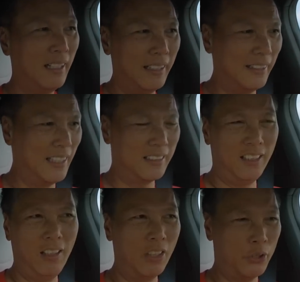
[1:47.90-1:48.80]
And the Tesla
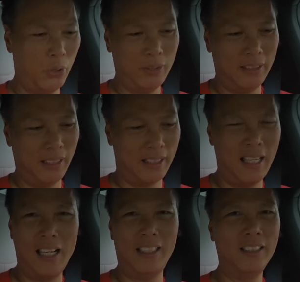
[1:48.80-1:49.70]
log showed that the
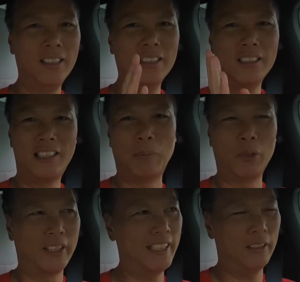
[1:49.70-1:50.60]
guy stepped
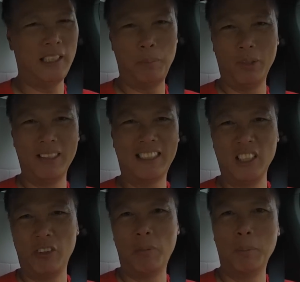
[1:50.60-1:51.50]
on, a, stepped on an
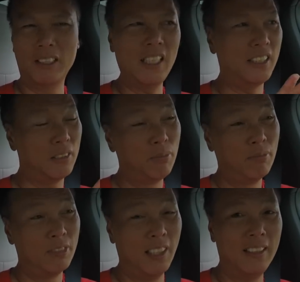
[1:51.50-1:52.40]
accelerator by mistake.
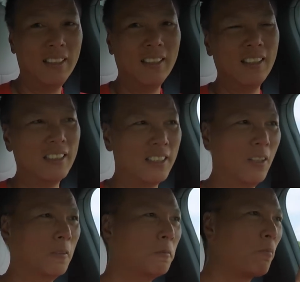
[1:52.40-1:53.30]
Right?
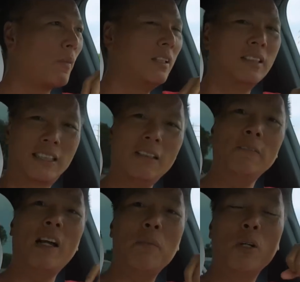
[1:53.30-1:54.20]
So
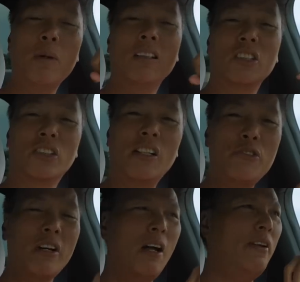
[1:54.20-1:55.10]
75 million miles of safe
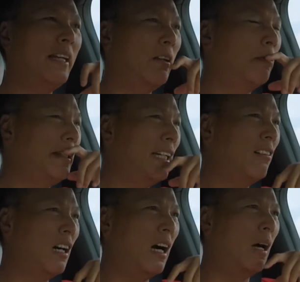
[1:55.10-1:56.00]
driving. And right
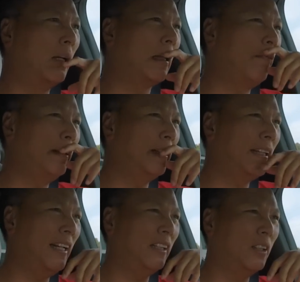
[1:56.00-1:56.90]
now, uh, I think they're
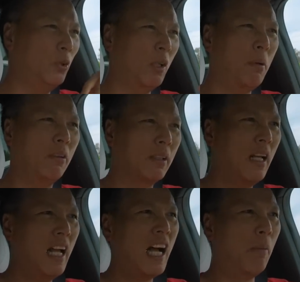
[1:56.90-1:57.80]
getting, they're doing about
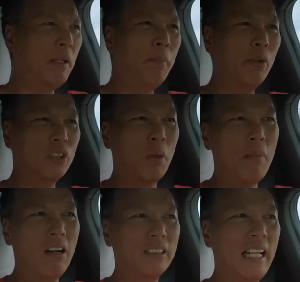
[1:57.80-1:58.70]
how many millions of
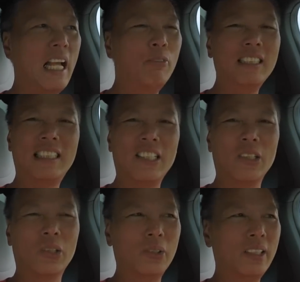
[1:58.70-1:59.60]
miles every
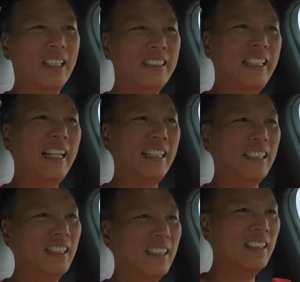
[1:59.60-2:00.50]
single
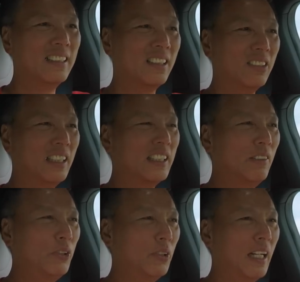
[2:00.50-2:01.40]
day. So this
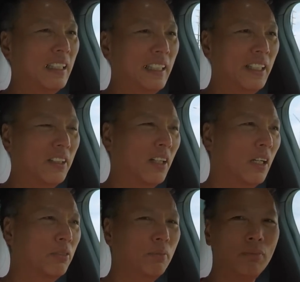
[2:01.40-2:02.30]
gives you an idea
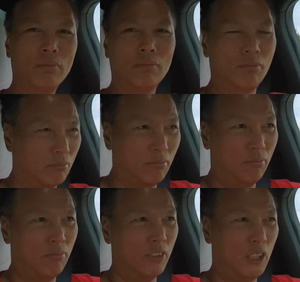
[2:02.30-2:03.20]
of
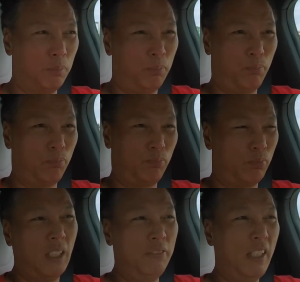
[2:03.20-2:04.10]
it's
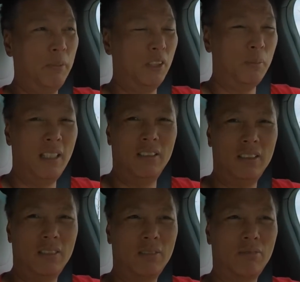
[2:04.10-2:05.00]
75 million
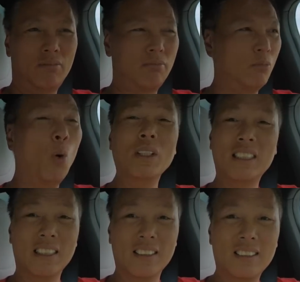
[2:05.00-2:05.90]
miles, no
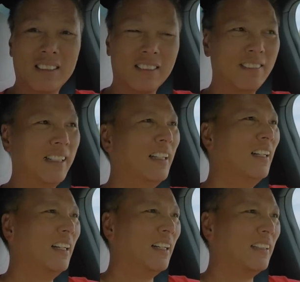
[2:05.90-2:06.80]
incident right?
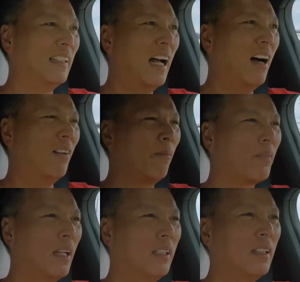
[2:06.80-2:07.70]
Now,
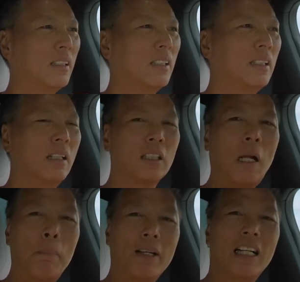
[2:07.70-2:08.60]

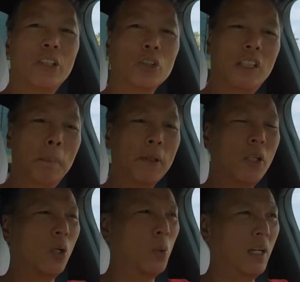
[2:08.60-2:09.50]
compare that to
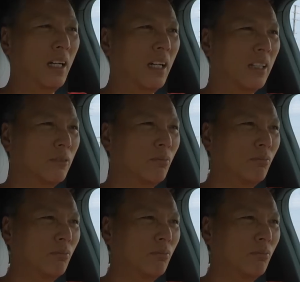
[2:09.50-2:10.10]
typical uh,